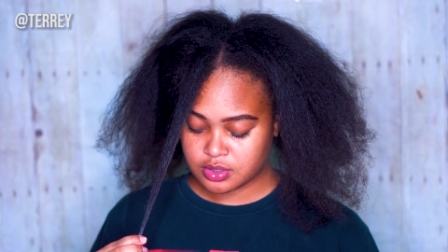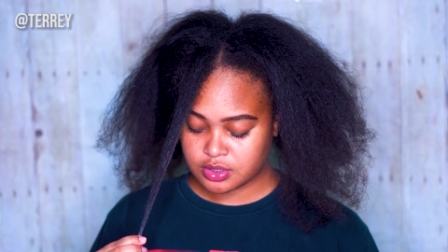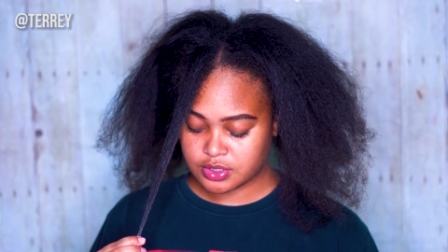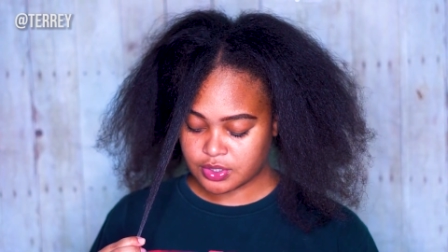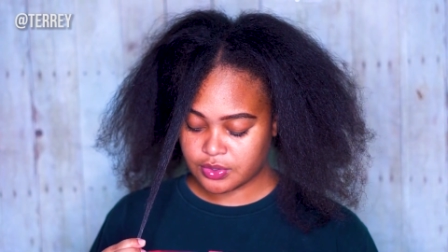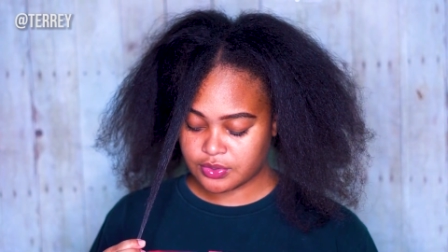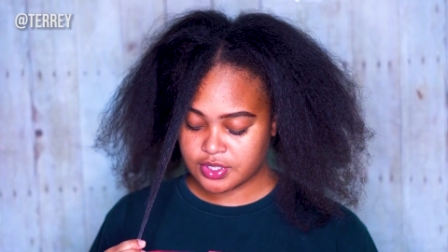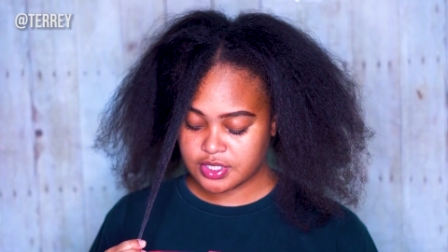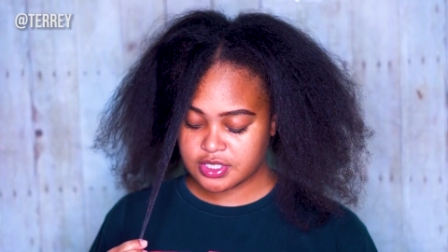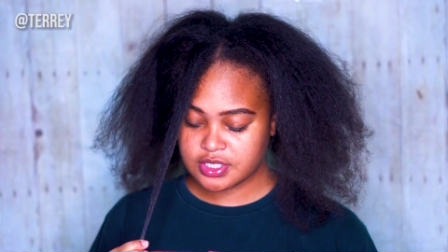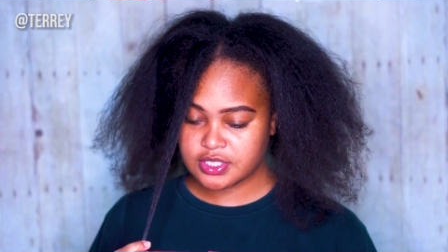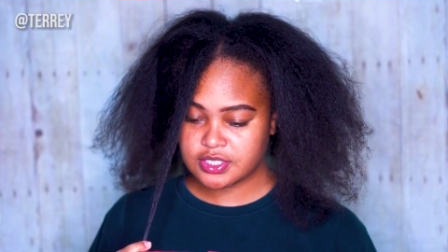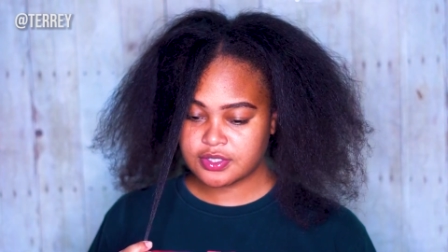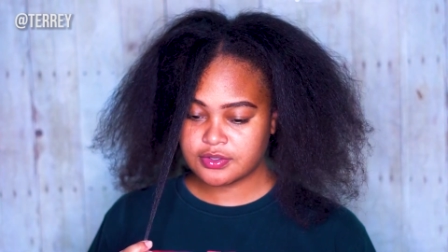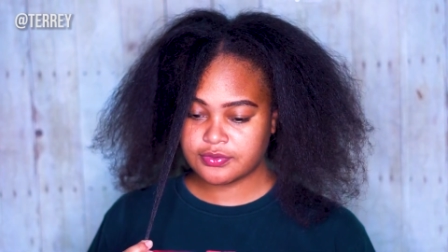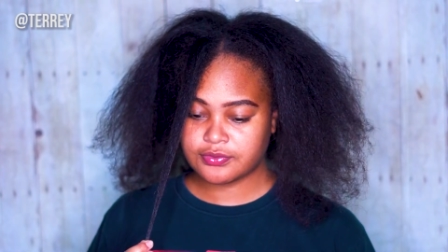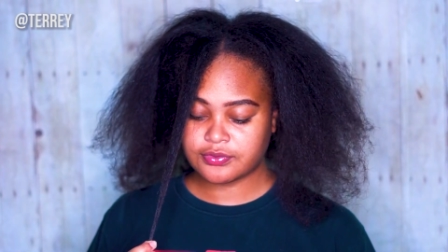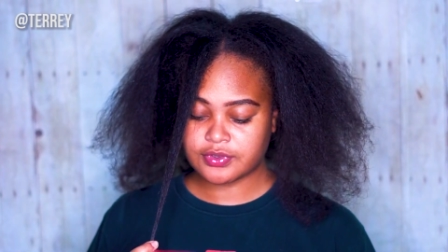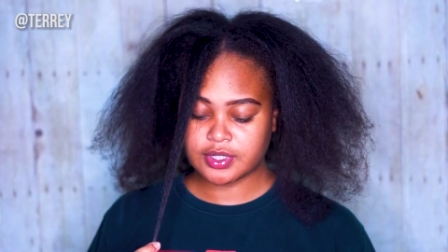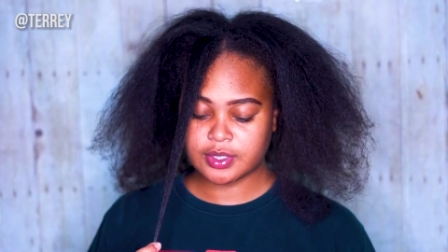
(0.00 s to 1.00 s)
So this is the
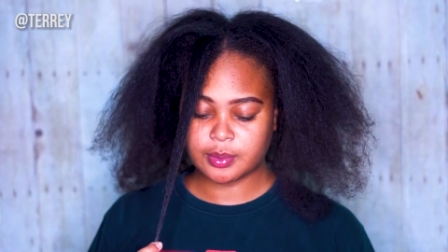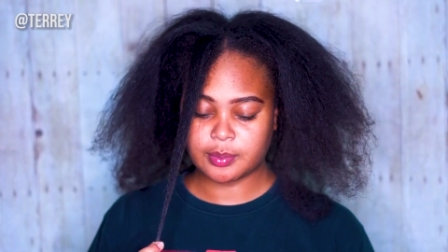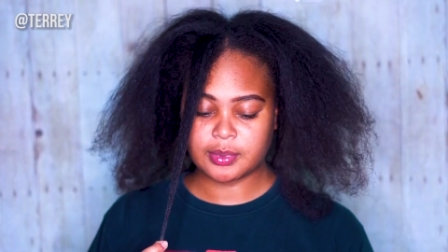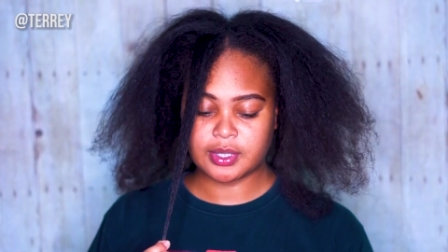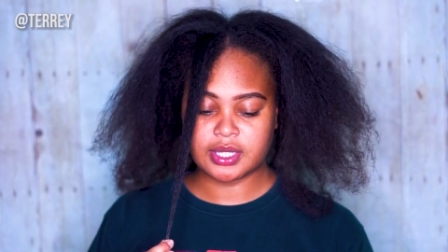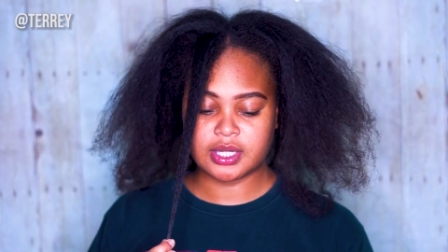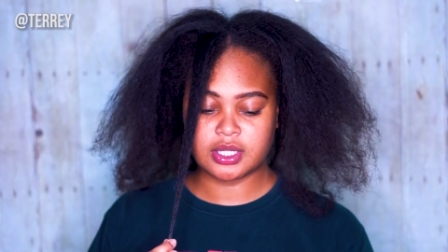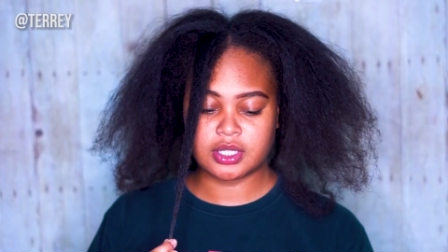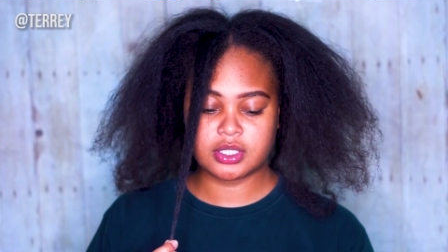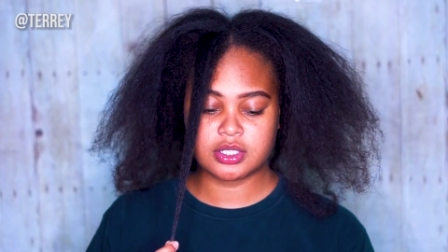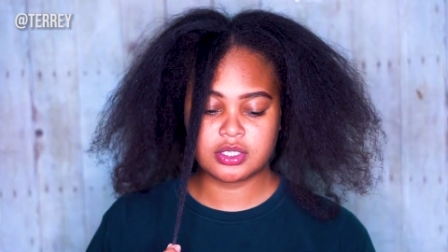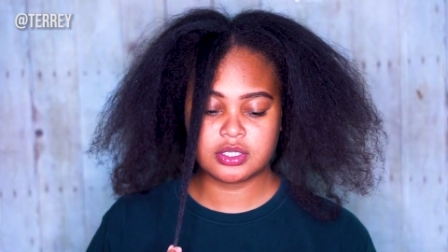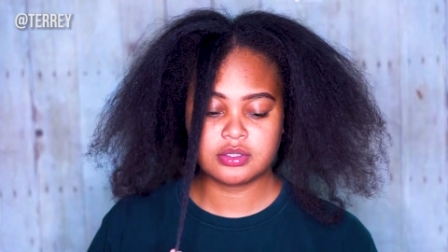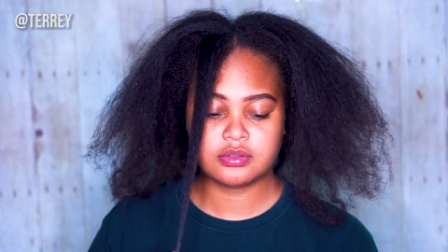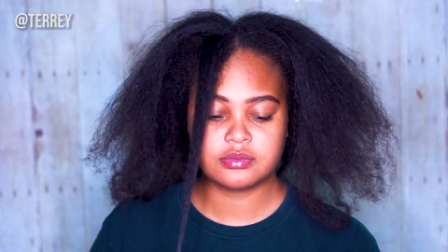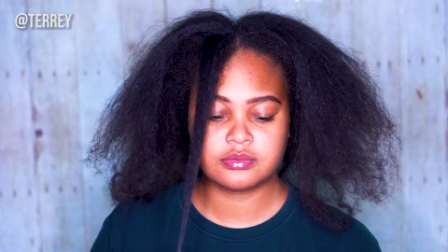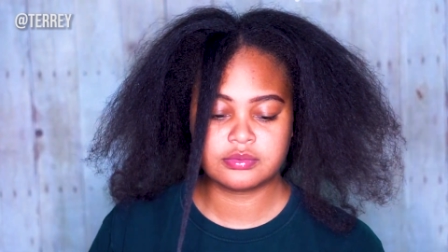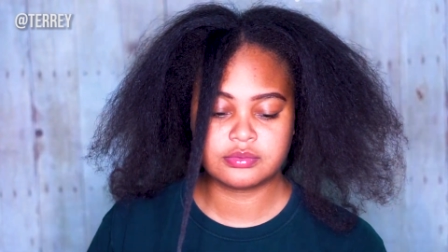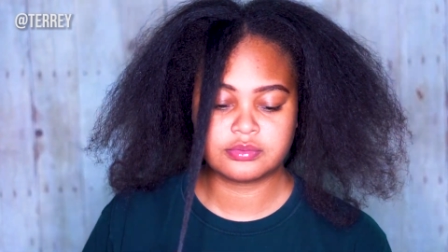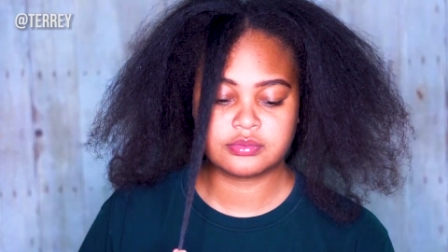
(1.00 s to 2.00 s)
front of my hair.
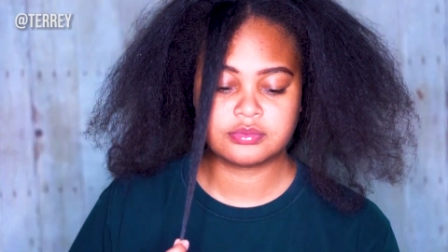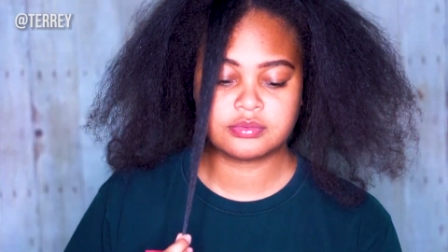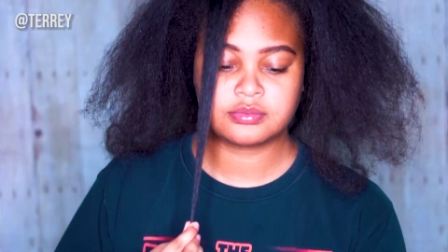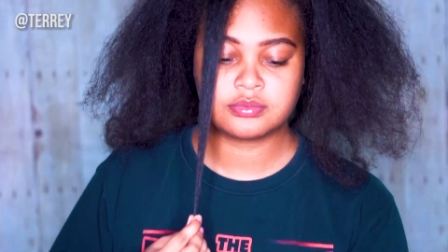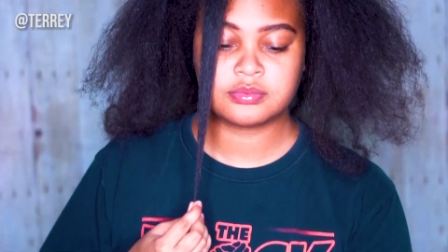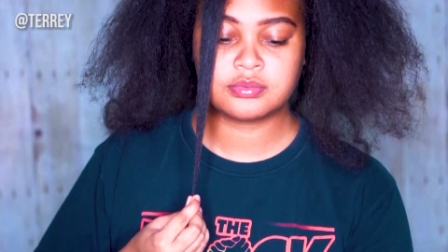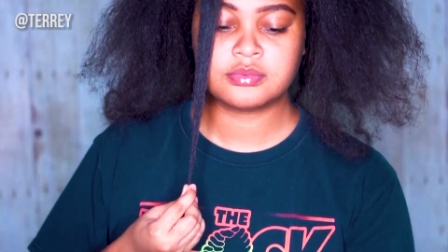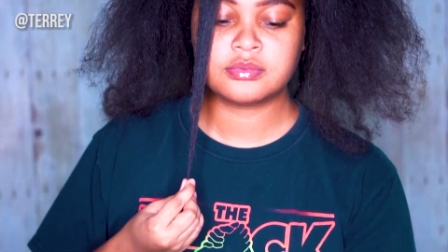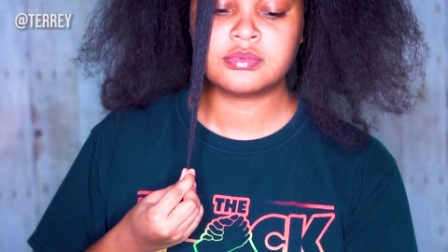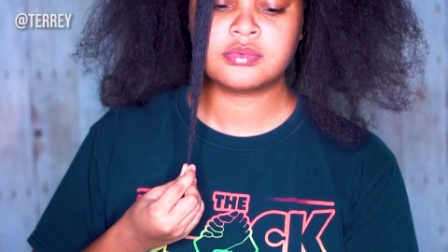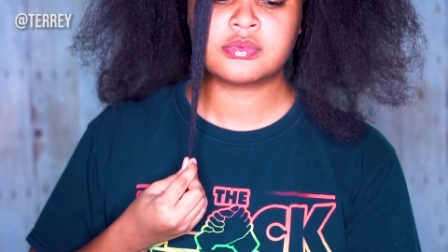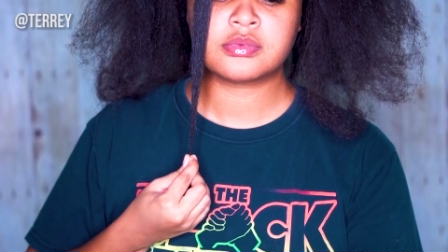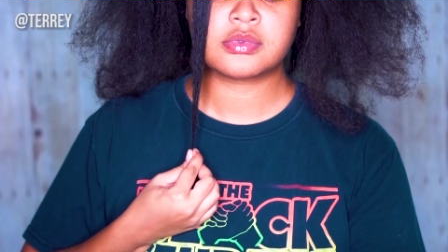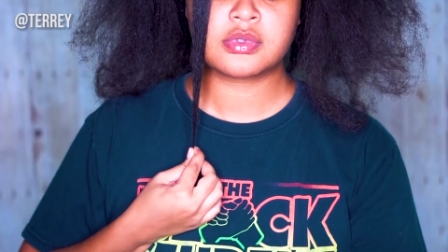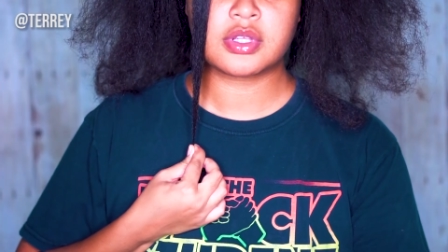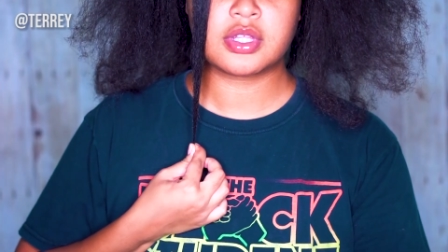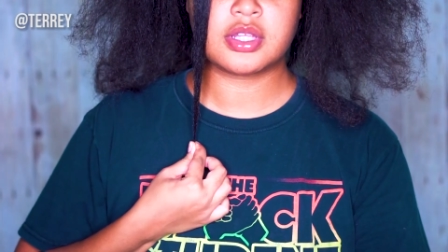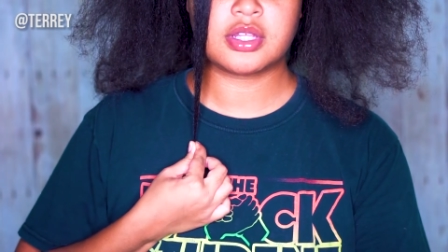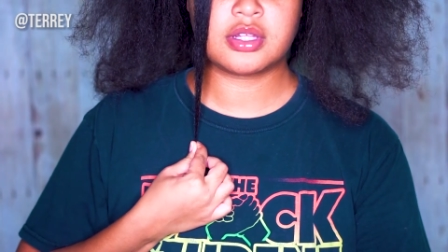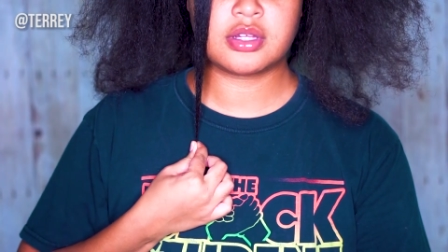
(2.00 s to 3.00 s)

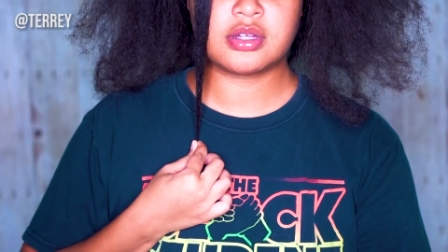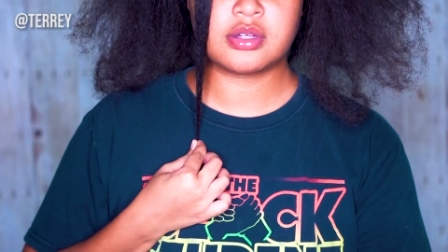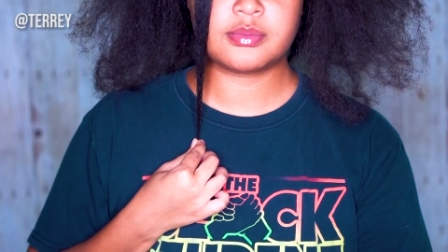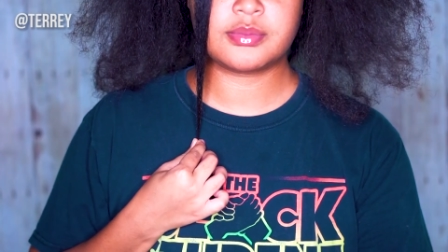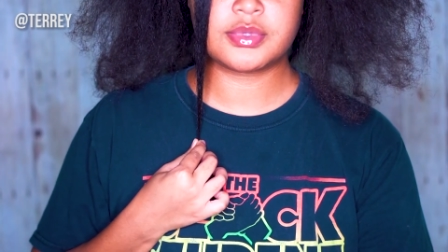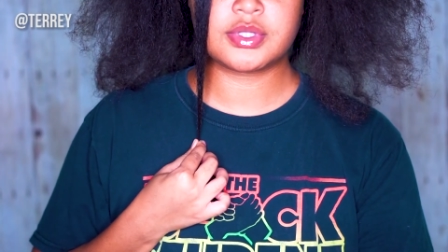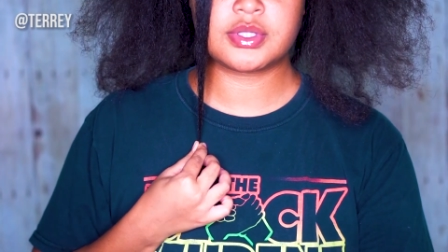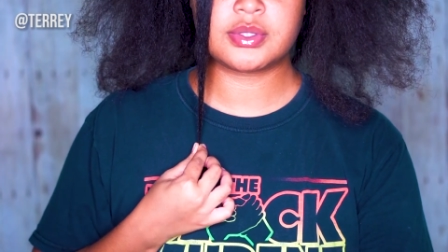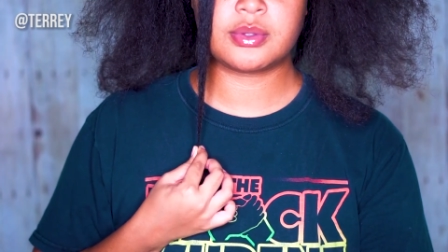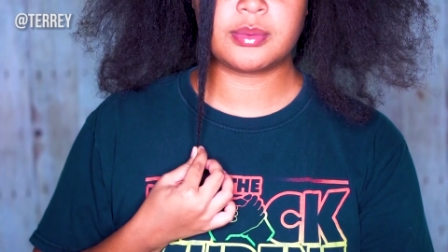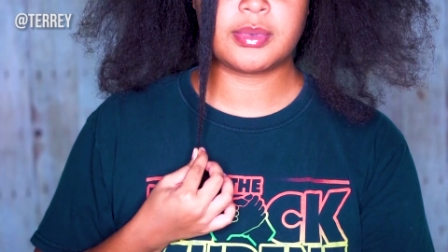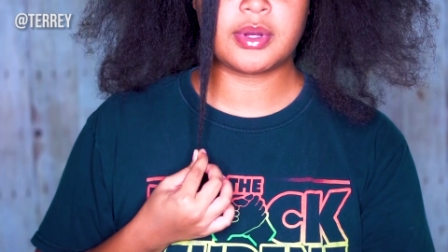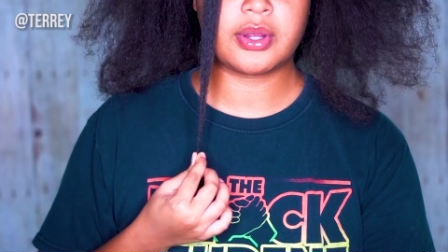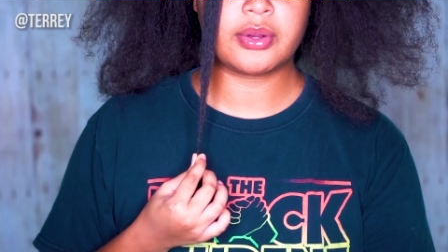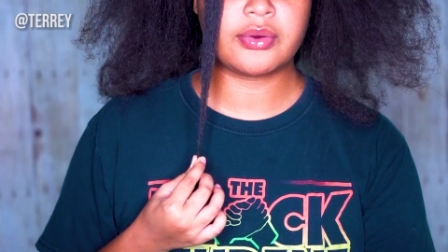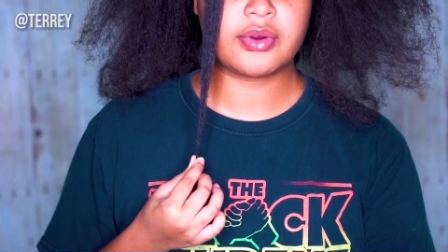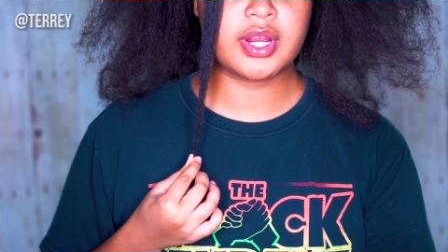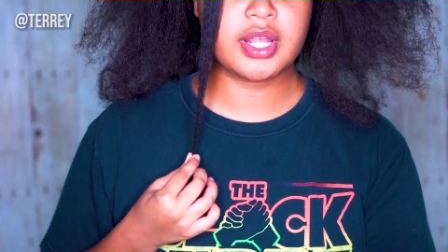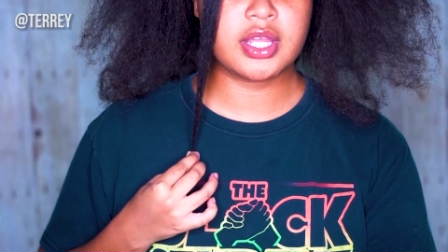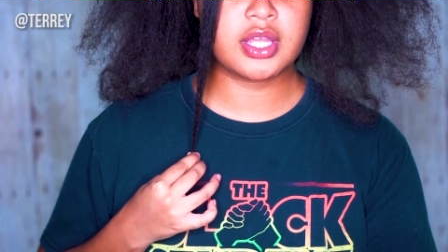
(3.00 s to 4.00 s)
It comes to about
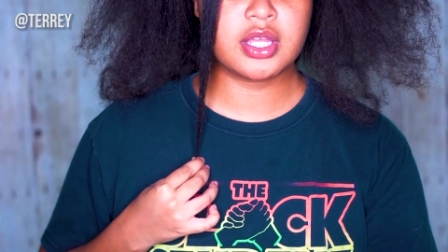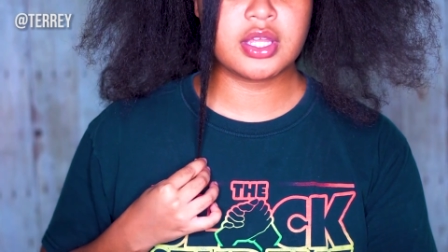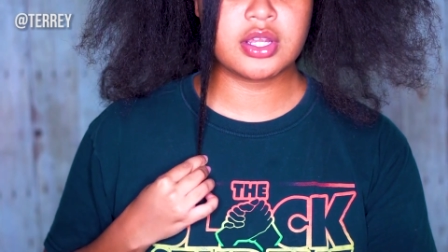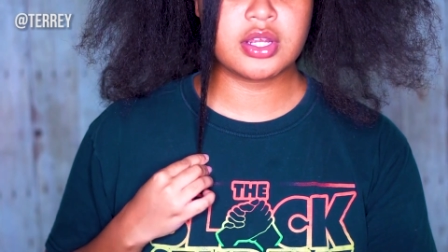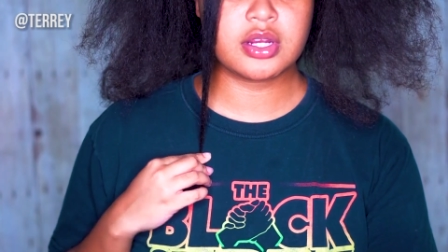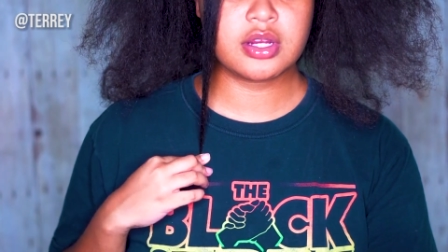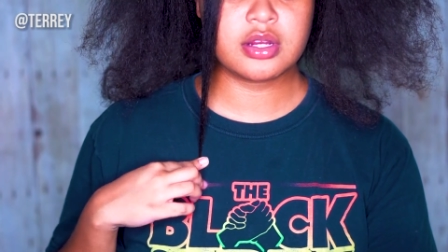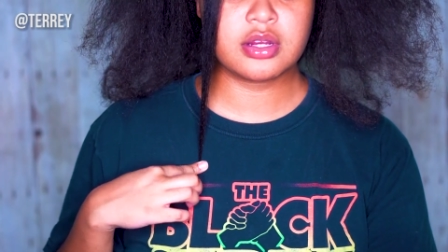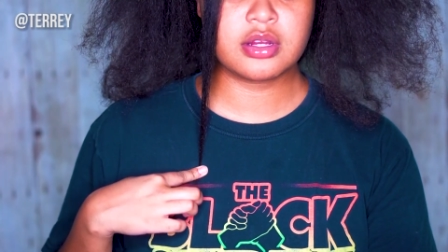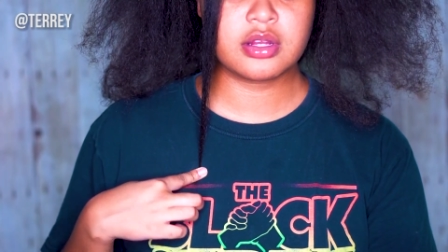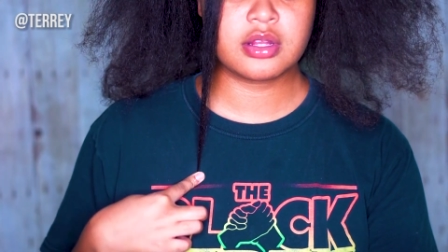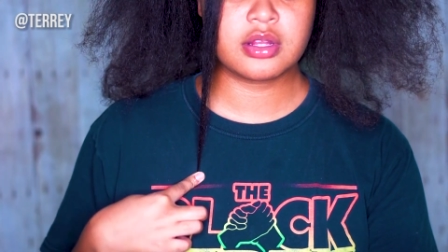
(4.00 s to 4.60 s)
right here.